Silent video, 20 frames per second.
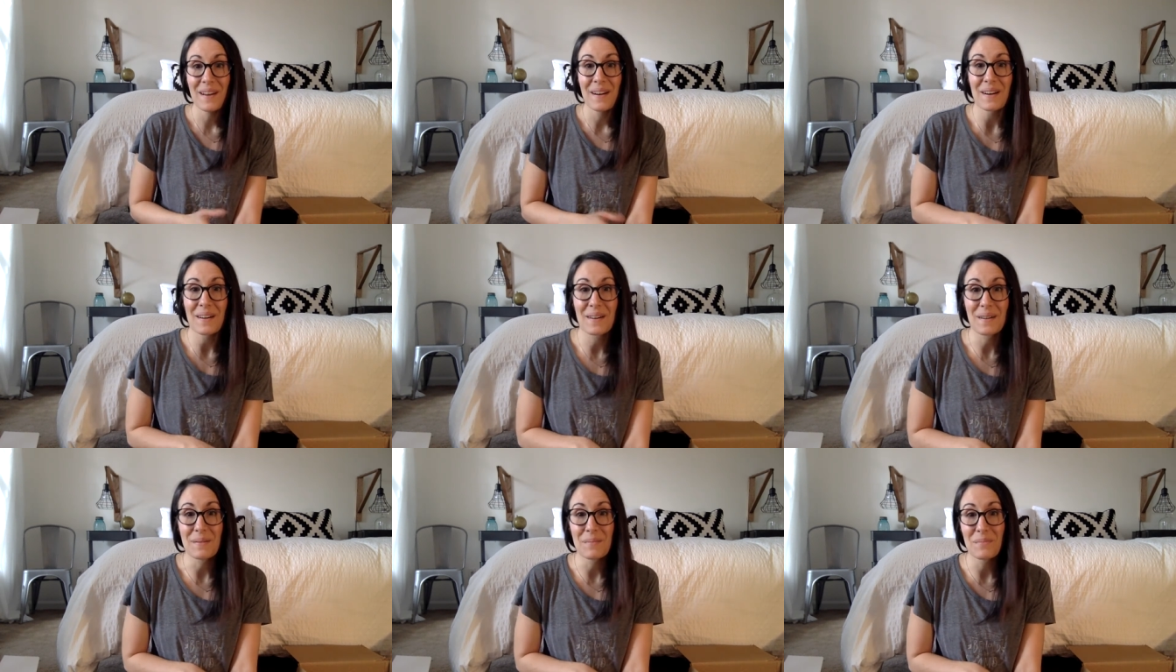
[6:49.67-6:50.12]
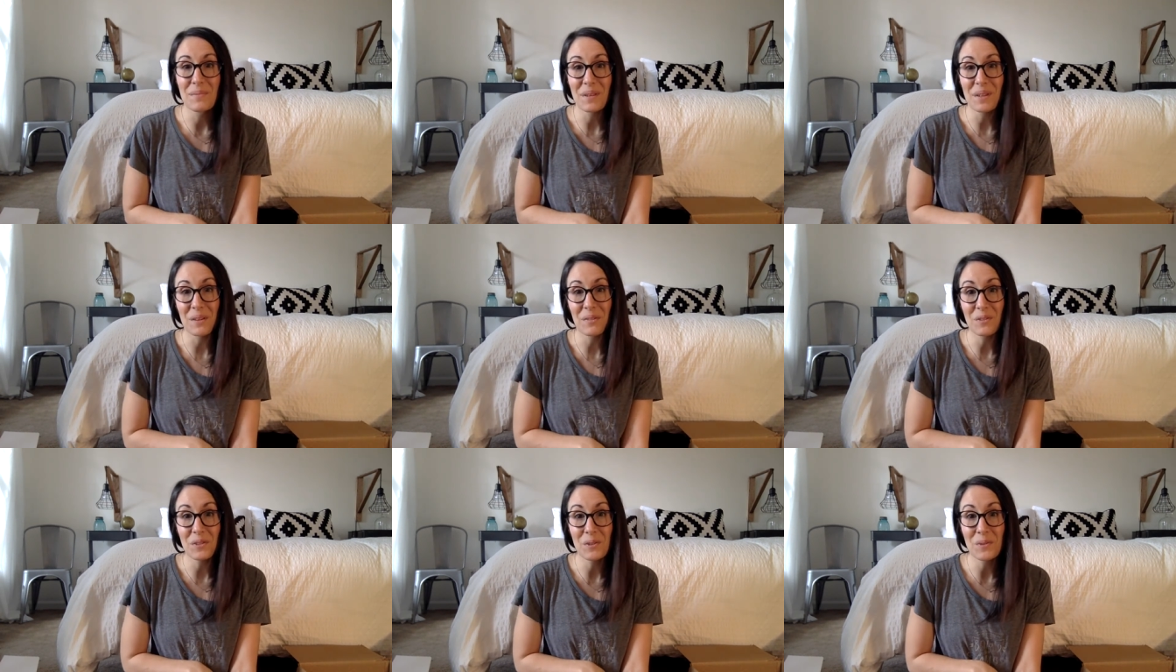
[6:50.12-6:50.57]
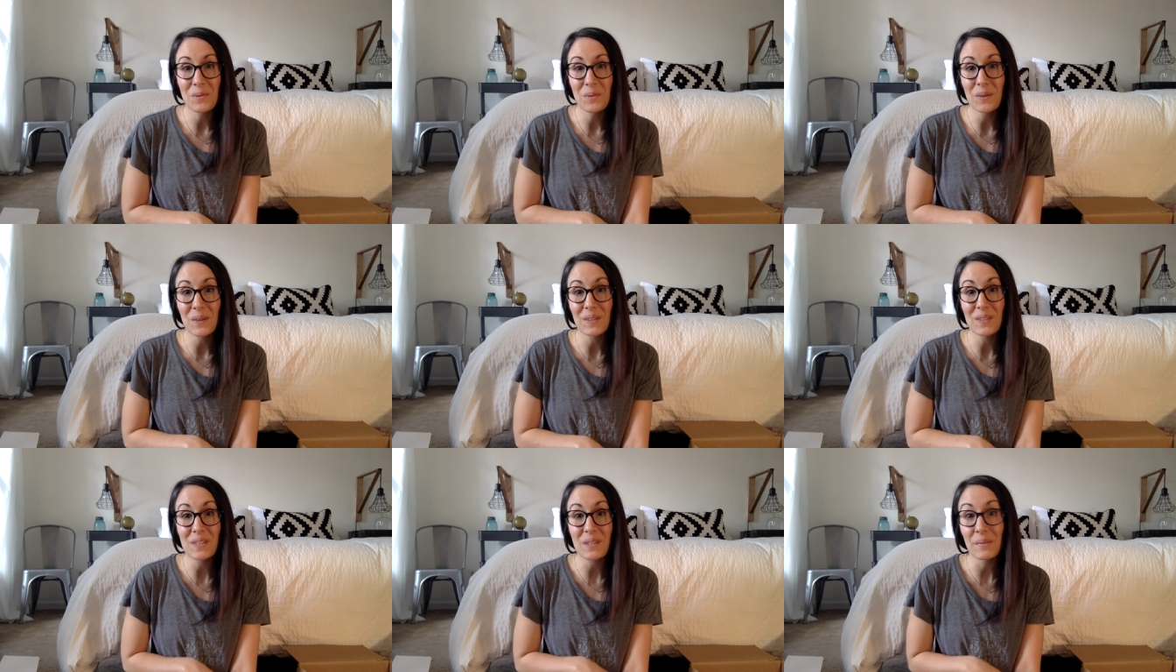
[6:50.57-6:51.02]
um, but if you
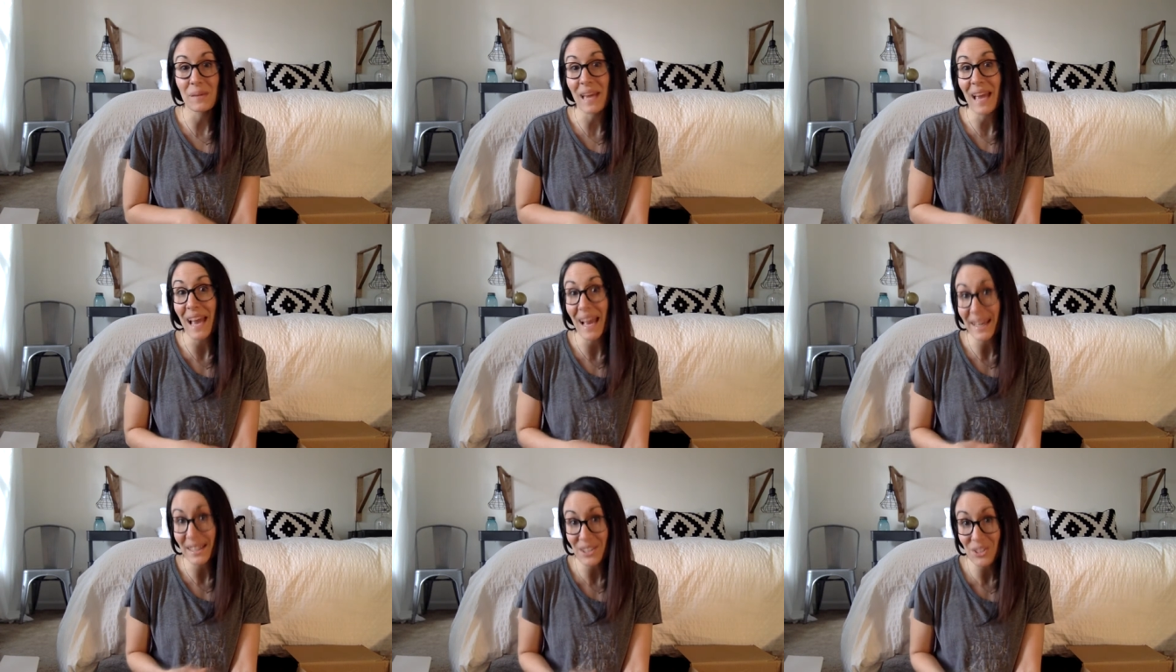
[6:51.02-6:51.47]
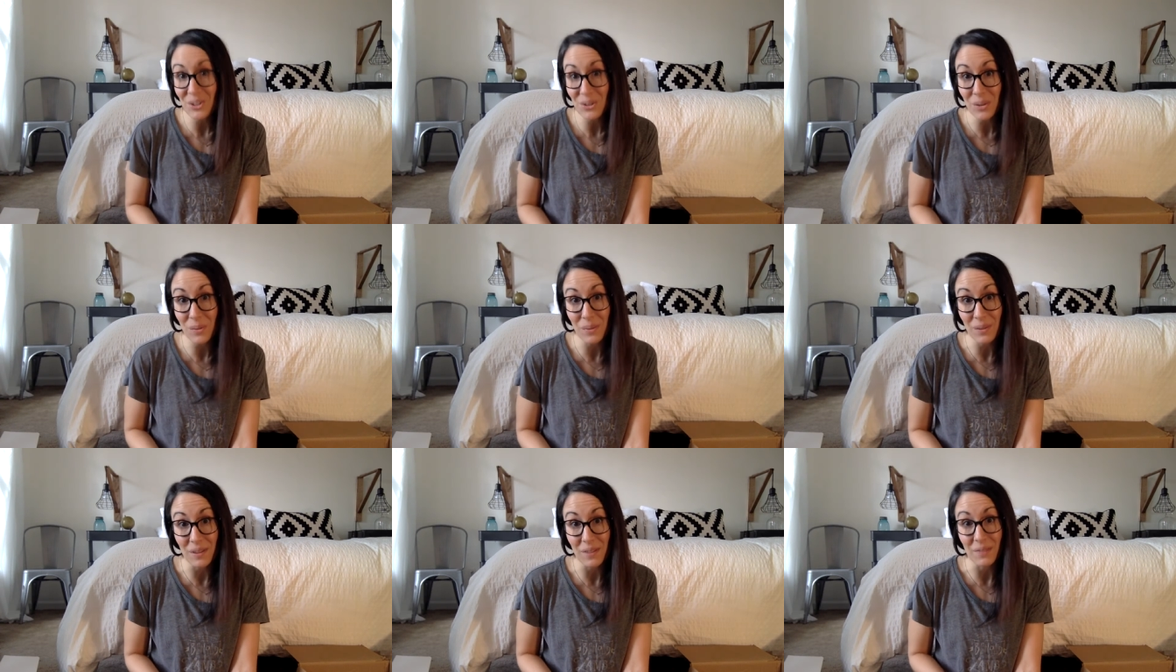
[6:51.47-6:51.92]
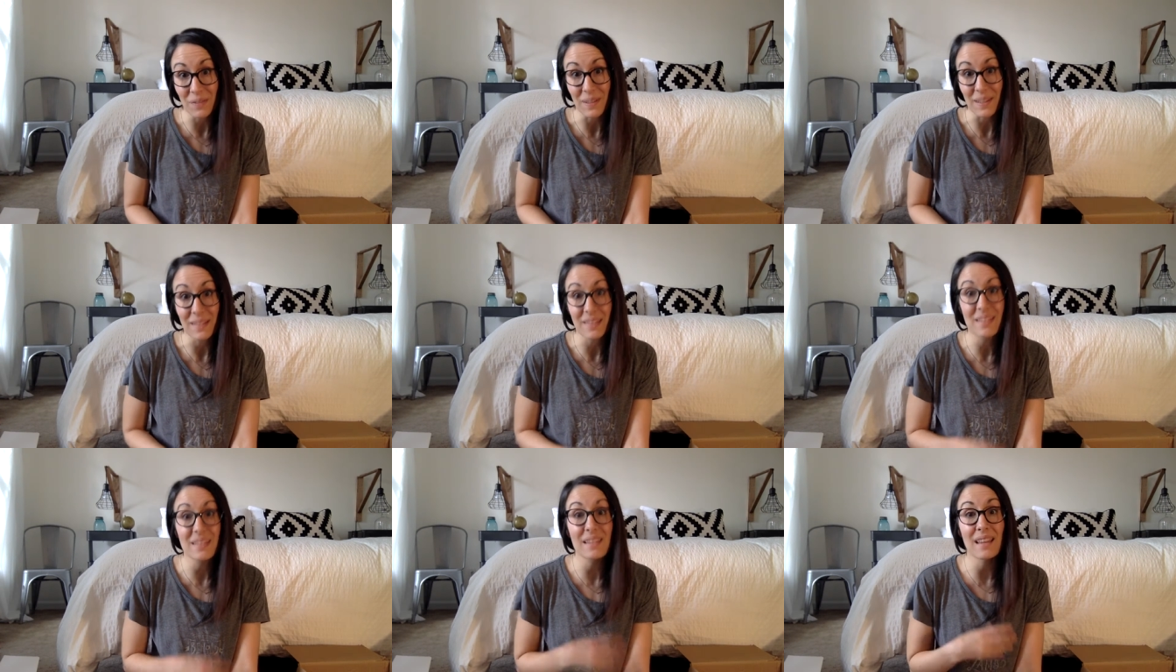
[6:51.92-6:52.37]
want some extra
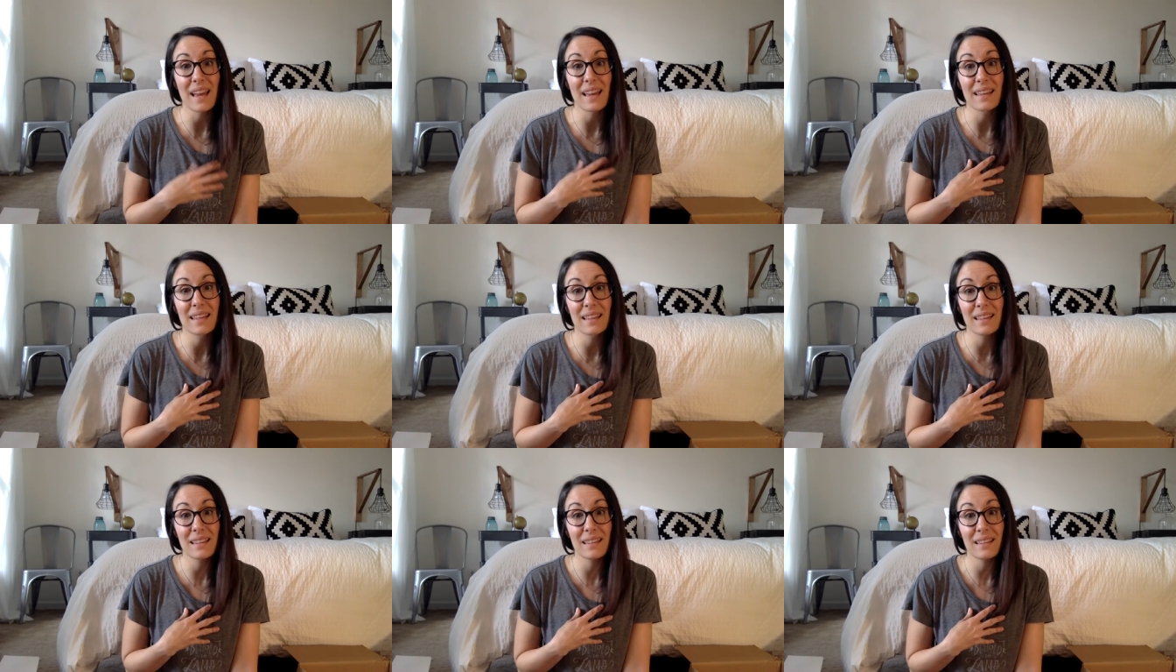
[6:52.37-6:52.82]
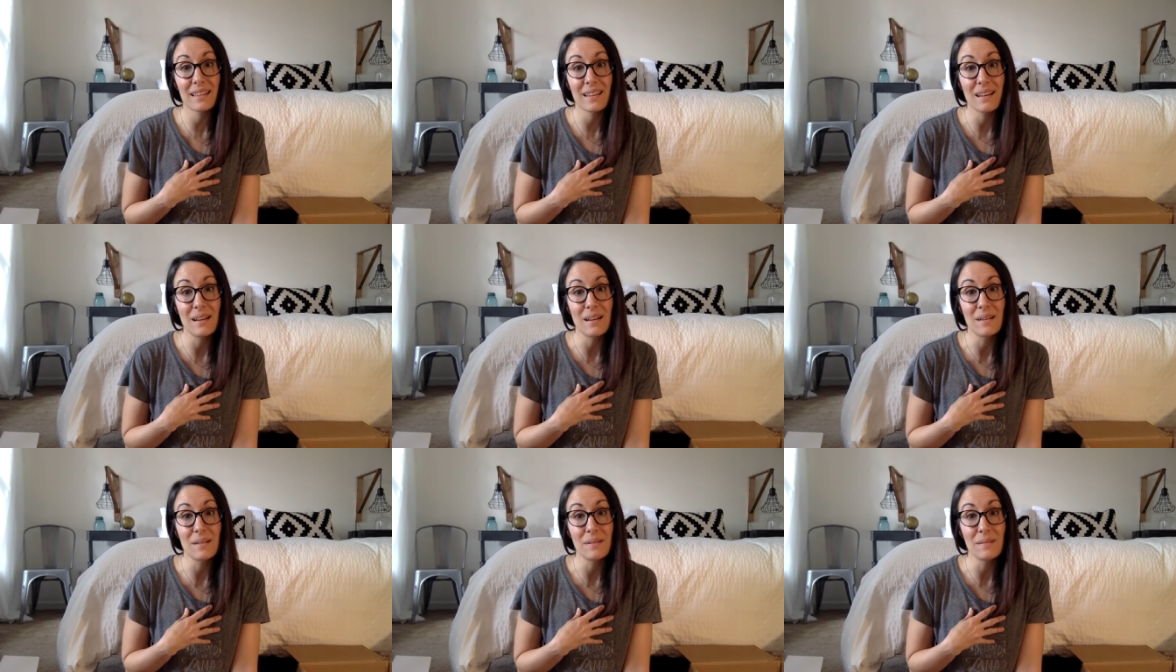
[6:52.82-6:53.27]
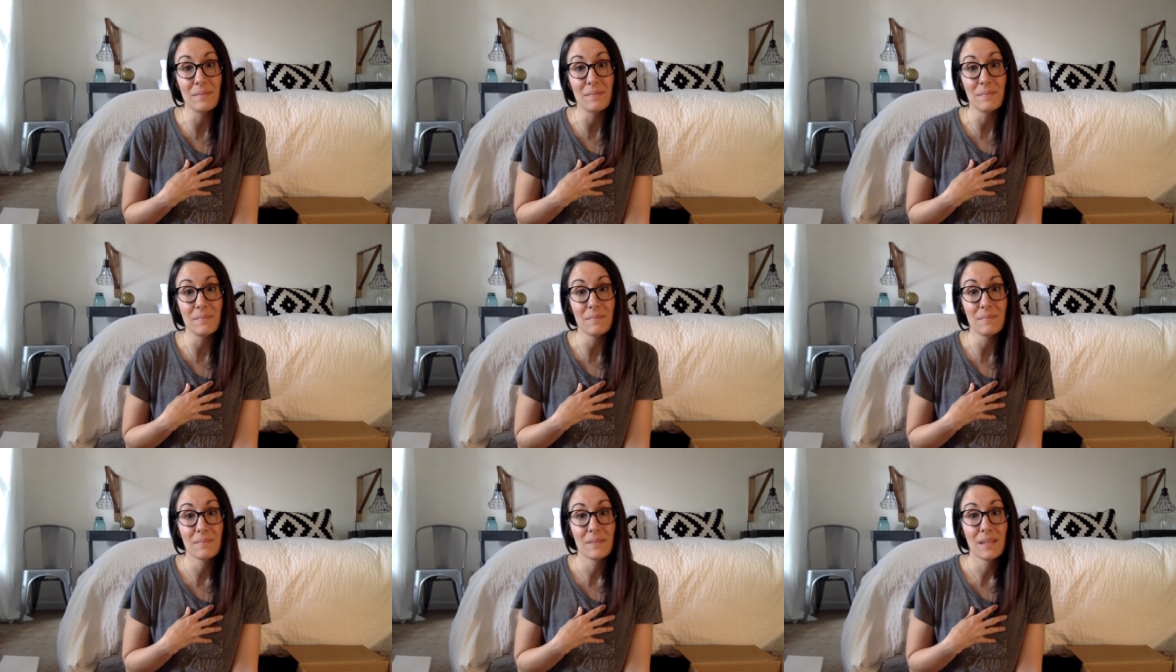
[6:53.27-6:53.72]
benefits like
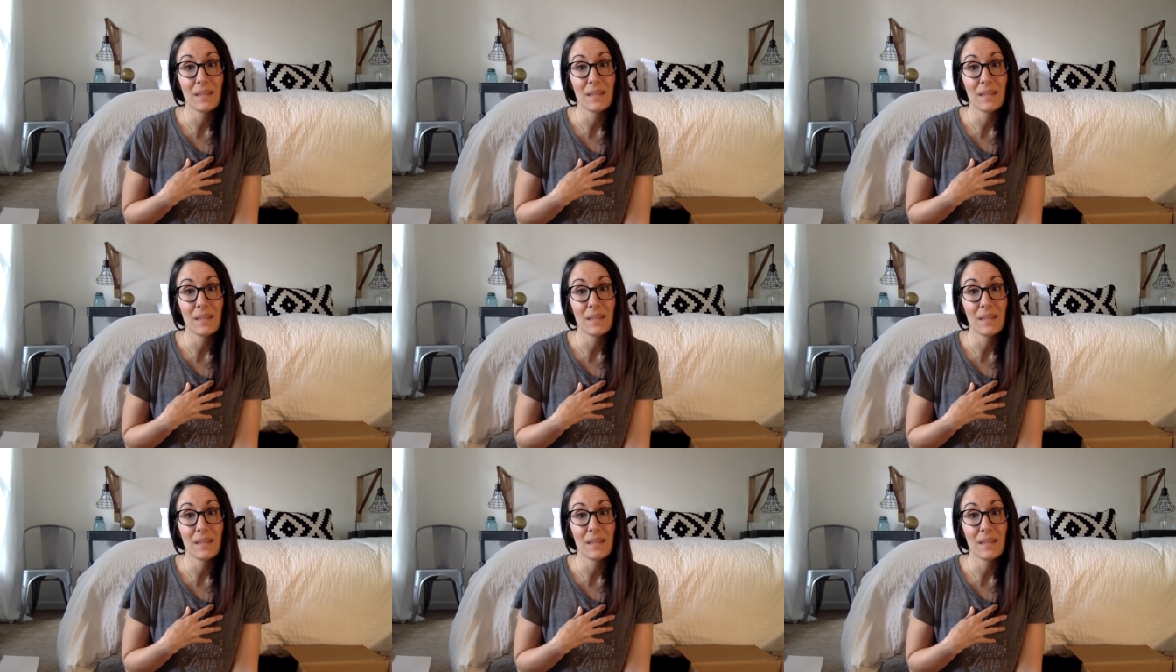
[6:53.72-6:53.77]
um,